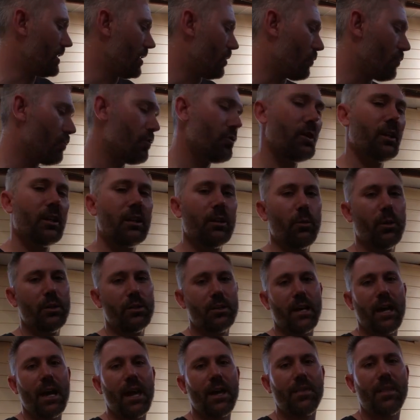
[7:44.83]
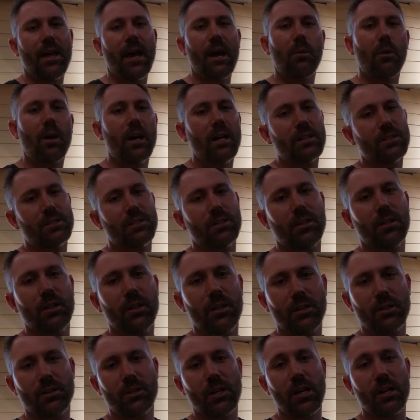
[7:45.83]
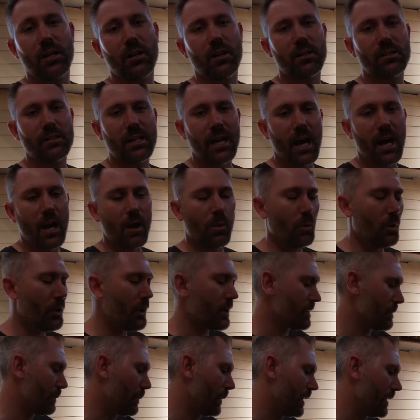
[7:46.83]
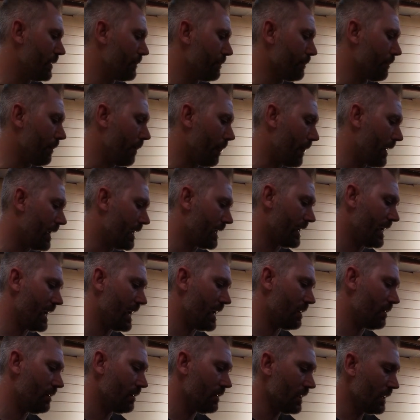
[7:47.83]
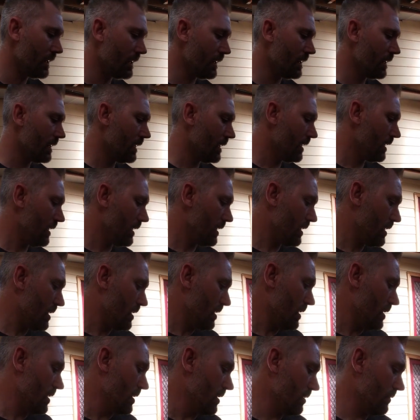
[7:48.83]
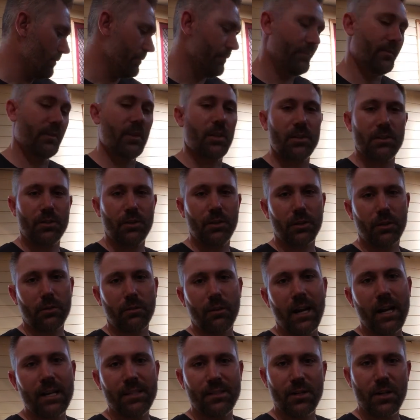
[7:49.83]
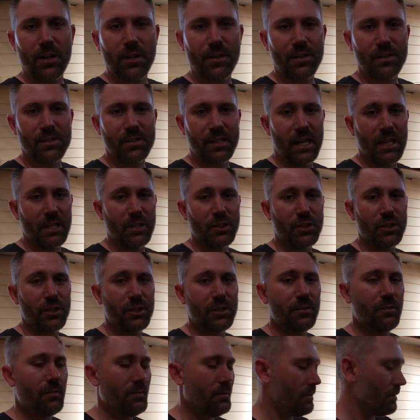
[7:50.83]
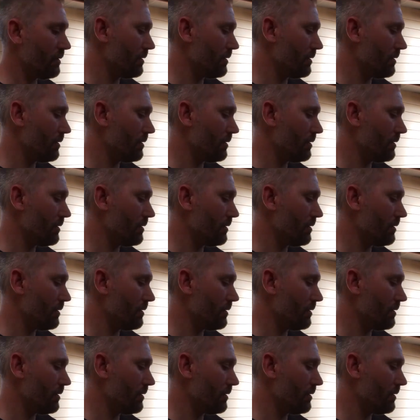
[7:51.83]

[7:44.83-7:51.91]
I really wish I had that one to show you guys how it works, but again, not too crazy on this engine.